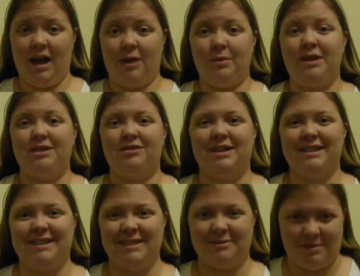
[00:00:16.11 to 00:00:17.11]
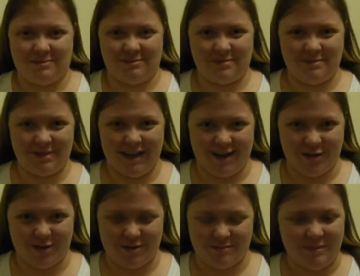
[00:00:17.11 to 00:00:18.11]
and we can do nice things with them, like
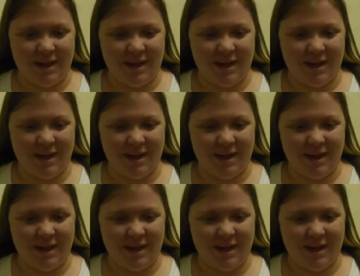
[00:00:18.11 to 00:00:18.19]
cook them.